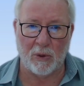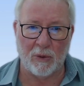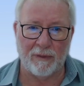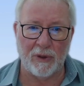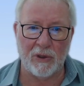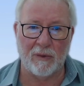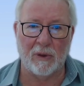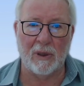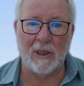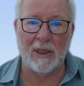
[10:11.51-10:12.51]
Well, first of
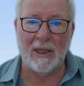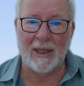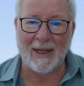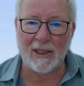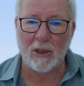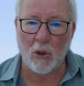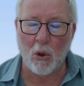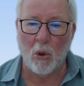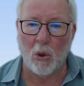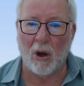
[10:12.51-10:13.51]
all, that's the
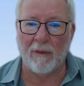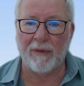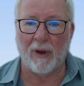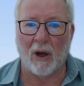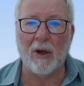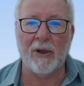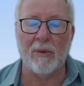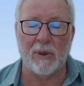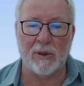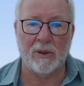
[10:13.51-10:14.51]
core of the
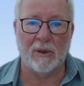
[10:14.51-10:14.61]
argument.